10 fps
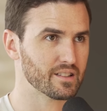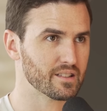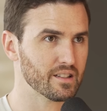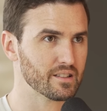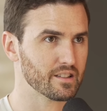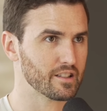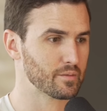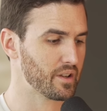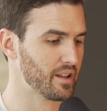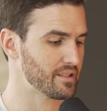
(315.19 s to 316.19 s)
consistently, is
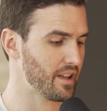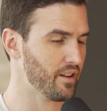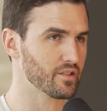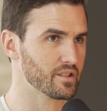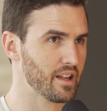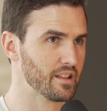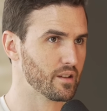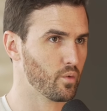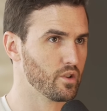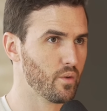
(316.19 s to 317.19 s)
because they understand
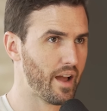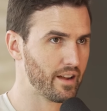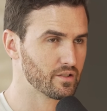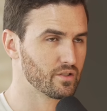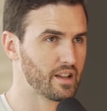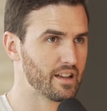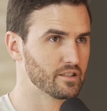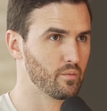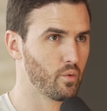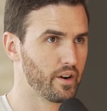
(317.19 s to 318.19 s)
that when you exercise
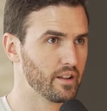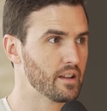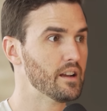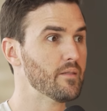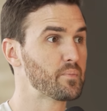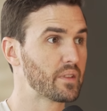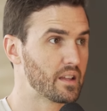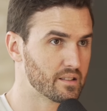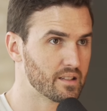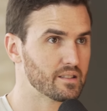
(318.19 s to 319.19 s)
in the morning
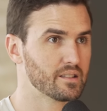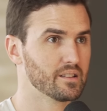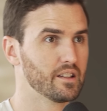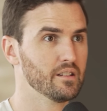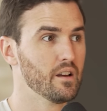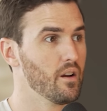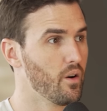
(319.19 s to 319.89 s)
consistently,